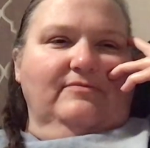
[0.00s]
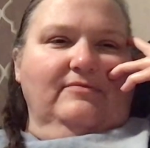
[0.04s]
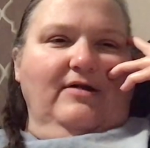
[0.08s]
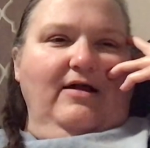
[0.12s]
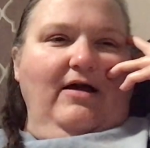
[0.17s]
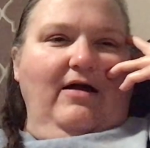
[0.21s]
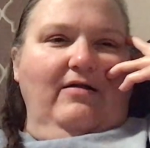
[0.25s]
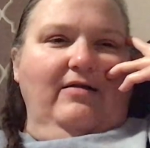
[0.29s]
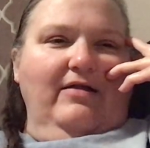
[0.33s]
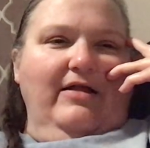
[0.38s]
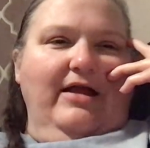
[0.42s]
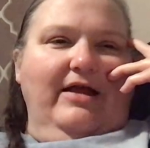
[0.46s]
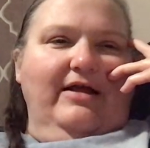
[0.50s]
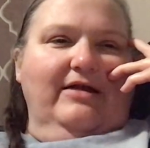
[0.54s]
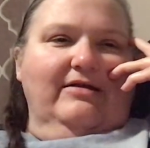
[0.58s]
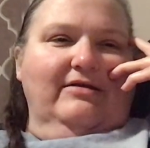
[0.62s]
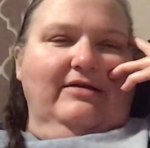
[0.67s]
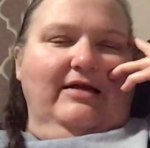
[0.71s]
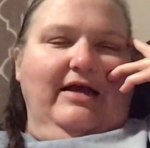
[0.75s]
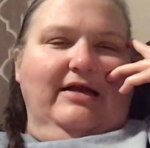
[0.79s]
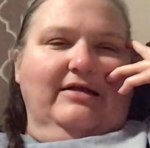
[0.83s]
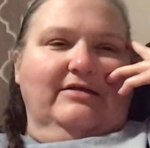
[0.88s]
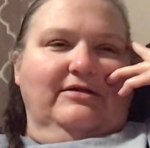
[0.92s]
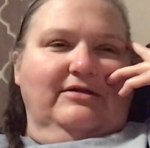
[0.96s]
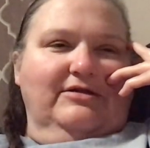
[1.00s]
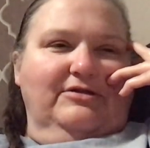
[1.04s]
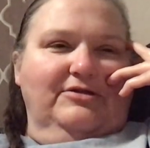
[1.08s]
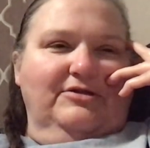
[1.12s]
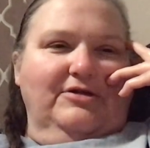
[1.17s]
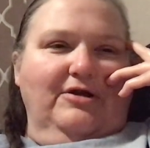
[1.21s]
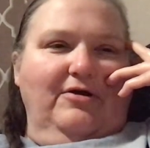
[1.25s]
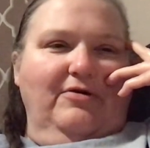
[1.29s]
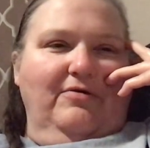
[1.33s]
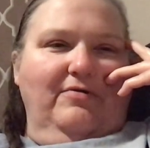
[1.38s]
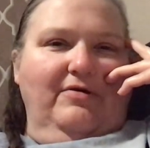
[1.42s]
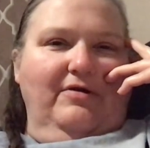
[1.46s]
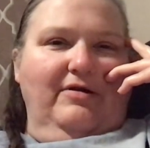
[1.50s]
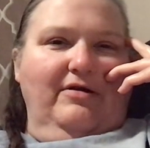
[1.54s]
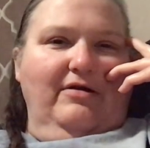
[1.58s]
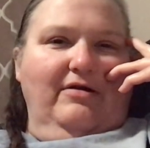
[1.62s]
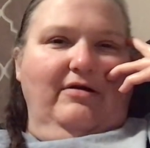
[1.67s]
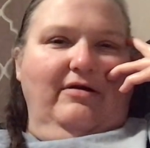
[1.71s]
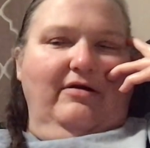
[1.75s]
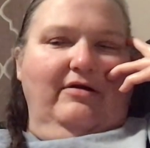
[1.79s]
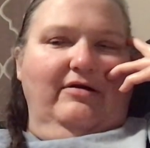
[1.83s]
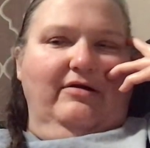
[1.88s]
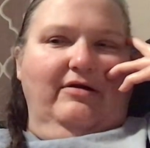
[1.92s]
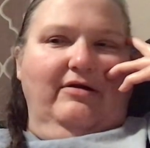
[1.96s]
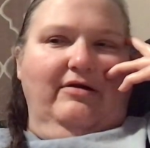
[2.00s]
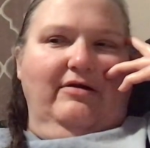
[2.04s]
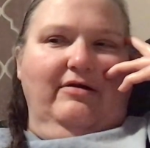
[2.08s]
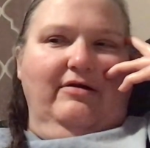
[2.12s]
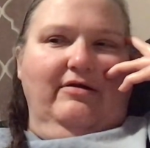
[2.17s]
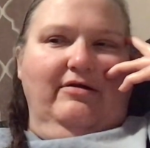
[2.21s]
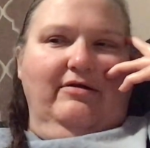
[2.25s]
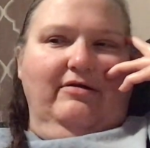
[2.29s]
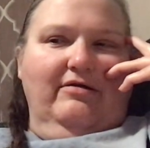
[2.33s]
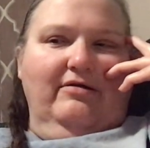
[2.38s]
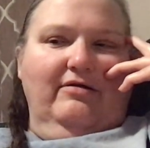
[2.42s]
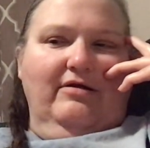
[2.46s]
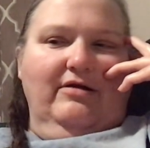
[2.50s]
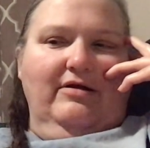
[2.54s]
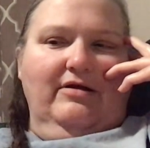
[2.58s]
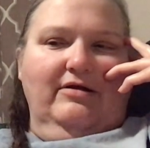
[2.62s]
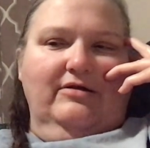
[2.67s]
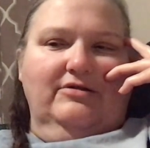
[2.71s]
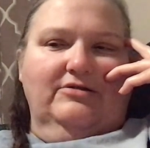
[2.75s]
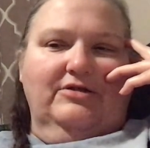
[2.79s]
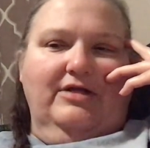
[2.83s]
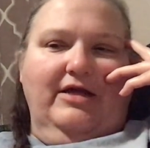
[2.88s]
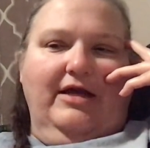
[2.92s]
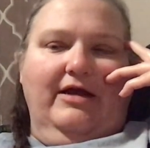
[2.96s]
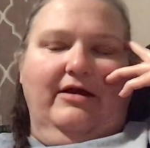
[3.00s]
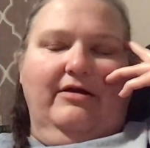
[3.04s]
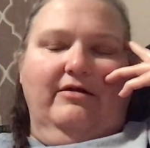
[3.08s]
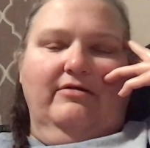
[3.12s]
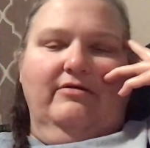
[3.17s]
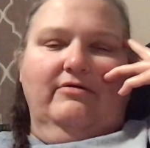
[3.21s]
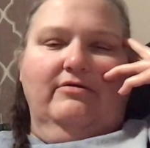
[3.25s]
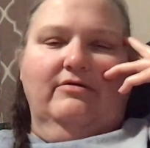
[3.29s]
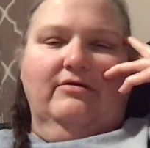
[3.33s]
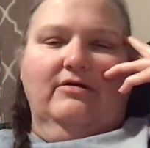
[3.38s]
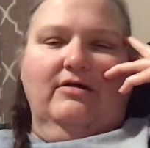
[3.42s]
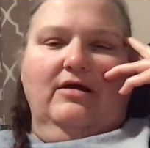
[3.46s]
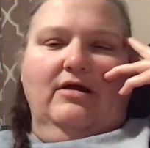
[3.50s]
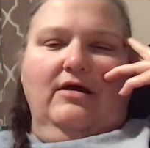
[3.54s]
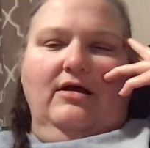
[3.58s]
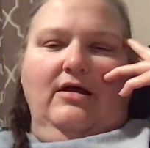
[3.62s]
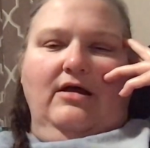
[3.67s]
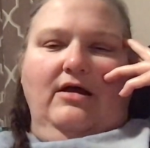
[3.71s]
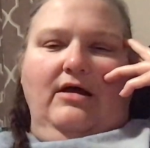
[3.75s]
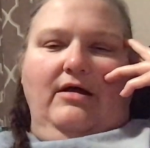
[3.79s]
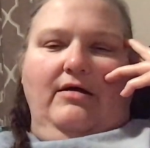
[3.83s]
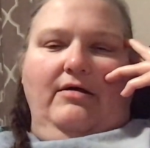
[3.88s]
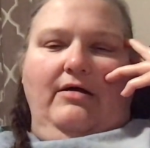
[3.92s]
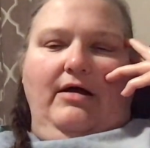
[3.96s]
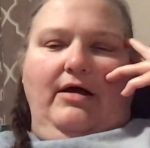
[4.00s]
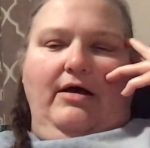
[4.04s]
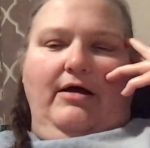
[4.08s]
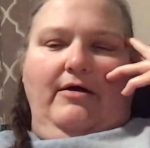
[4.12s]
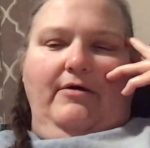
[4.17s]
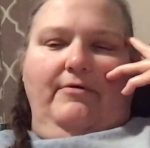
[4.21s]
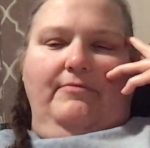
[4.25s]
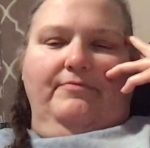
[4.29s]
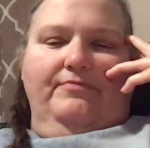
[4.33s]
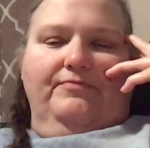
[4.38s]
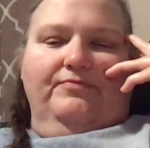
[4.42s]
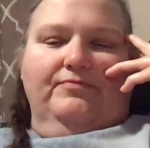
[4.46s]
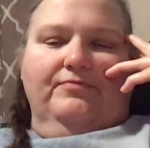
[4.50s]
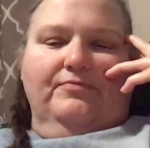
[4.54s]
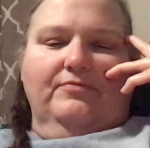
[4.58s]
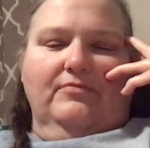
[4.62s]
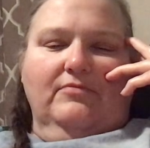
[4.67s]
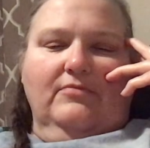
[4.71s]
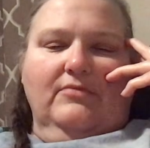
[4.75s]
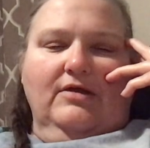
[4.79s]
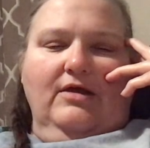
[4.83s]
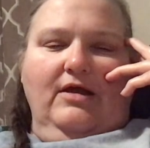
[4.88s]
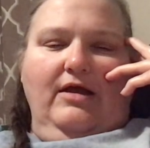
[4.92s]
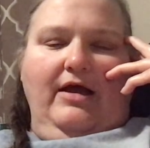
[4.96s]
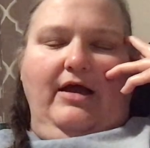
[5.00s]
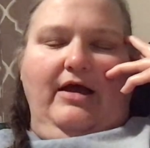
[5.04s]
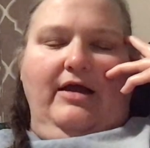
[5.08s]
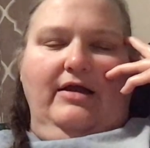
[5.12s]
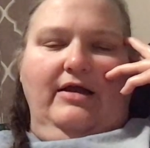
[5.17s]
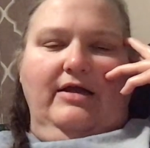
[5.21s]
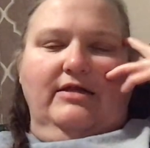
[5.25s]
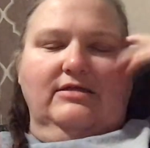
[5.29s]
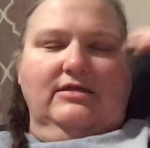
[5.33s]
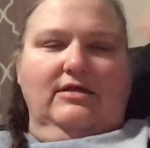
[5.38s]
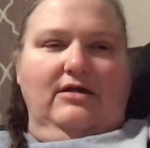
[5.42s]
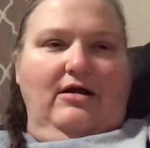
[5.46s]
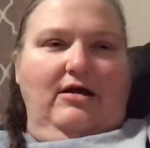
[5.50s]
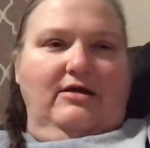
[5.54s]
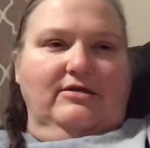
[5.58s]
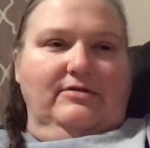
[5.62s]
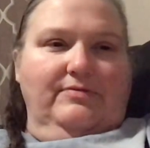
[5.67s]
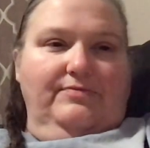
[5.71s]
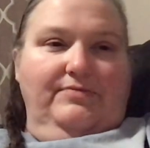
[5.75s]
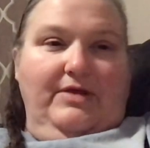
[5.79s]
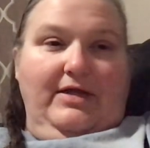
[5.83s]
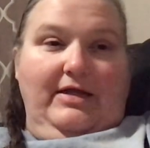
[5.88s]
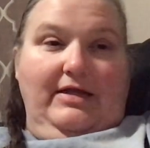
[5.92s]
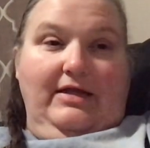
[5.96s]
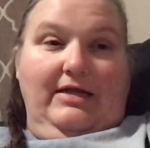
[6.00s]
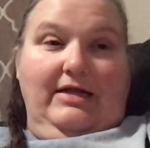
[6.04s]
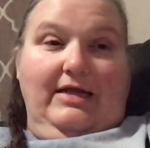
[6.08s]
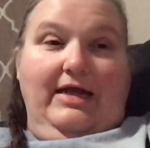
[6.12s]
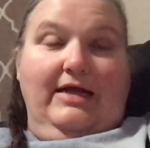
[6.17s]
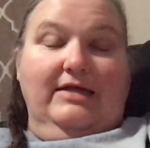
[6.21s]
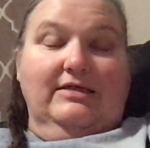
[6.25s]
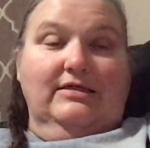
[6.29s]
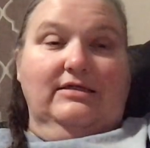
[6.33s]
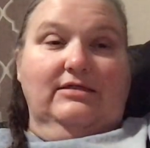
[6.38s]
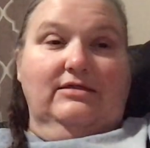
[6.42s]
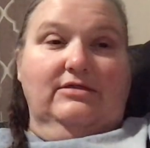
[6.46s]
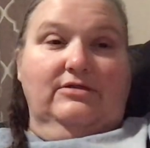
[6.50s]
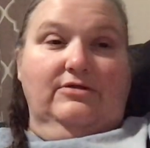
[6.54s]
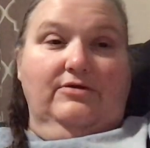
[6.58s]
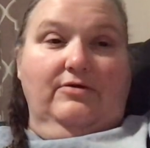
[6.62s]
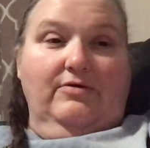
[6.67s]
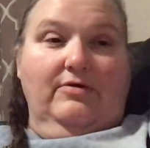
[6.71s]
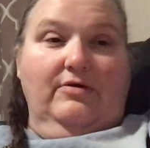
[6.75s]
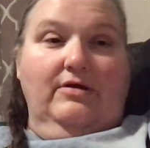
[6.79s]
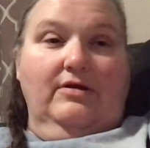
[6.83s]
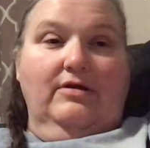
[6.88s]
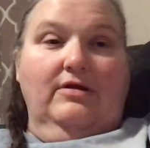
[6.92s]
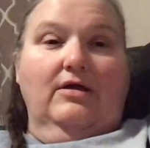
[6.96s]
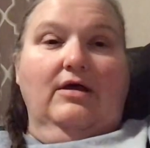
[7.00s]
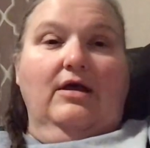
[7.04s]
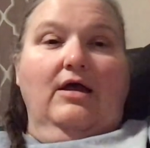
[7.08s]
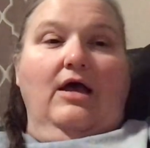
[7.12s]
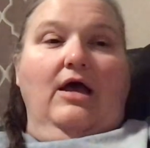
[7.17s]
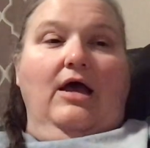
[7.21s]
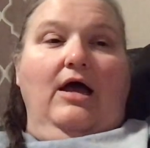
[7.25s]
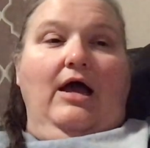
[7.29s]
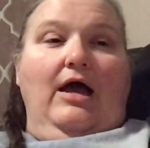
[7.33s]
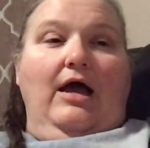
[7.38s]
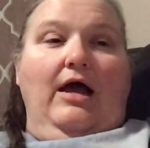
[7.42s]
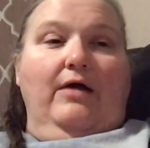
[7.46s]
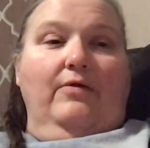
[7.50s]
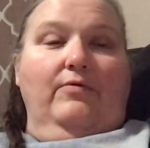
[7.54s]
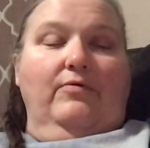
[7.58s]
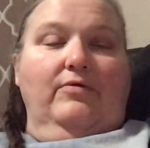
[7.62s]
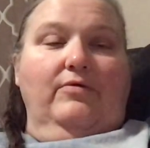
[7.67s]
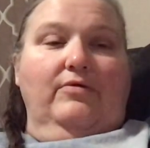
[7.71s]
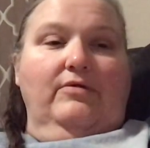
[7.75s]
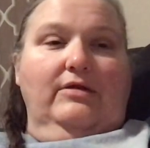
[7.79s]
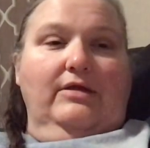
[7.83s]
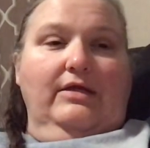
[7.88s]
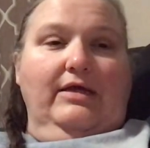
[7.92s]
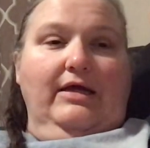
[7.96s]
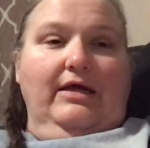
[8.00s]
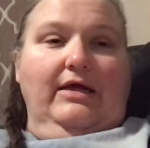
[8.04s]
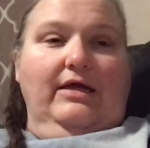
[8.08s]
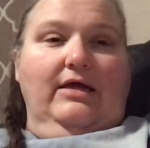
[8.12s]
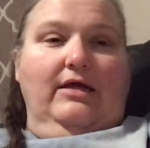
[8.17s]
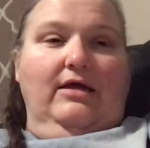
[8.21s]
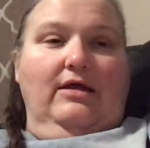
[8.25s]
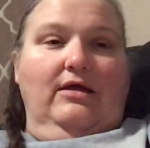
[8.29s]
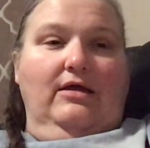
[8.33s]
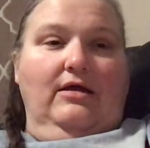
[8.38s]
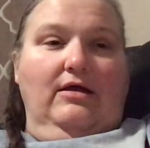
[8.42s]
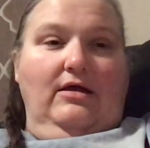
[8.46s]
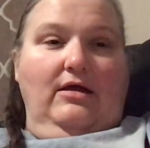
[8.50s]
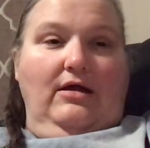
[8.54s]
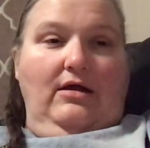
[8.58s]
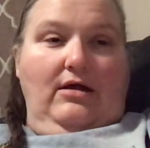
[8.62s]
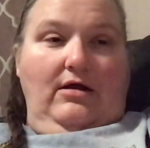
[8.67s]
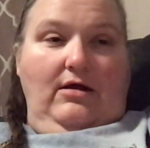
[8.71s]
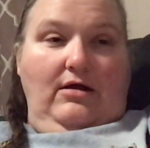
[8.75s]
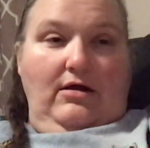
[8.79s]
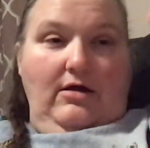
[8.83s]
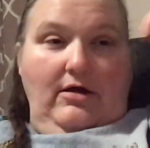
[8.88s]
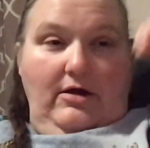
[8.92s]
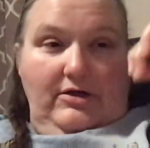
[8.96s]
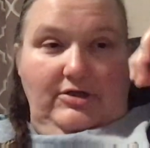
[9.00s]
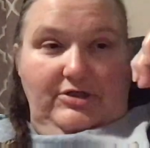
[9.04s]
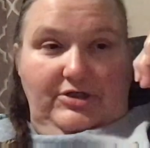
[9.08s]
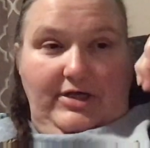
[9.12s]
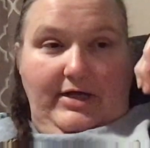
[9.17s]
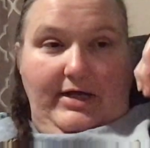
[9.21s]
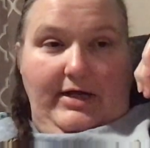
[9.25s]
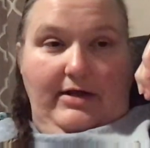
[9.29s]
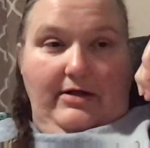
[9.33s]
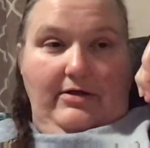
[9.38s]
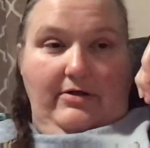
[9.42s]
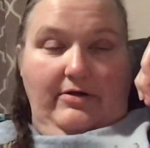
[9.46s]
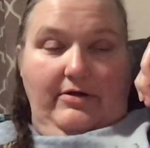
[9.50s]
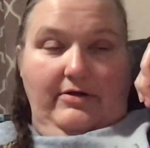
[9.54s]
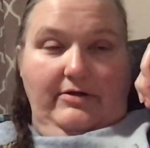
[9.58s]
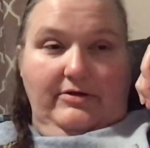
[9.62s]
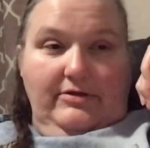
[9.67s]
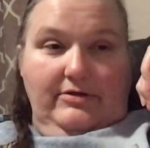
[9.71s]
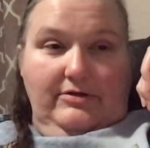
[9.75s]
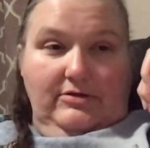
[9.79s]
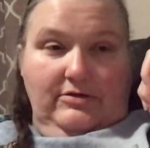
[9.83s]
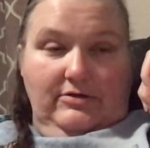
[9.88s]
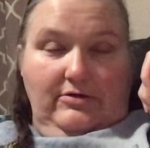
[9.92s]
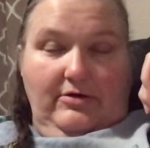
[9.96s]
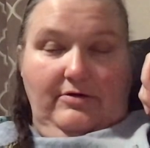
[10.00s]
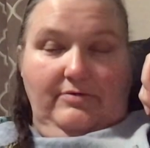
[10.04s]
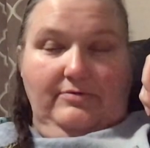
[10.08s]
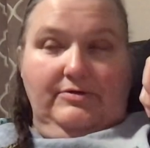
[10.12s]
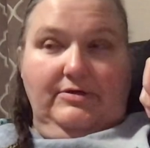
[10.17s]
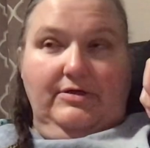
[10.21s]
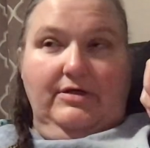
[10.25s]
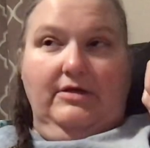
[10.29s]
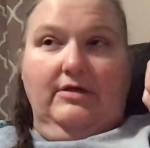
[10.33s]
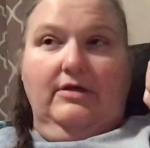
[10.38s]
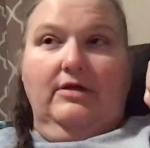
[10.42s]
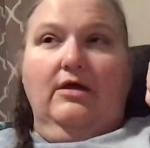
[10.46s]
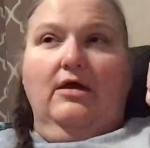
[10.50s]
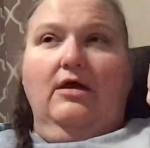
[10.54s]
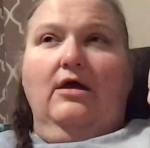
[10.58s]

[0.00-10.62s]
let Nancy show it on her channel. Um, and it's an awesome thing that Nancy's doing. I will link her channel in the description.